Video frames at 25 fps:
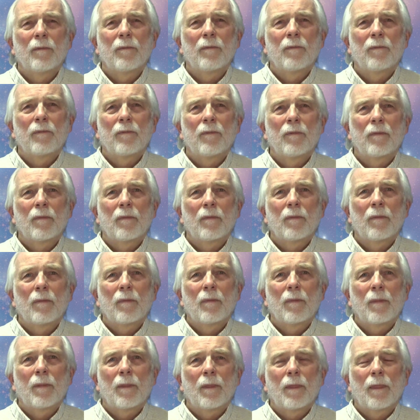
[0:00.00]

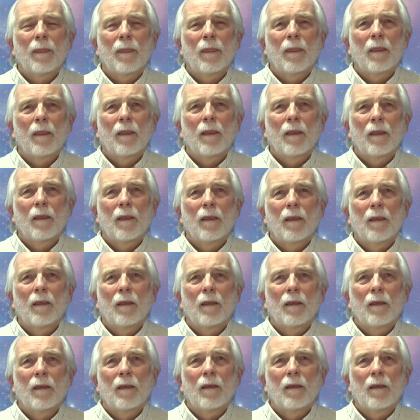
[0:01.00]
(silence)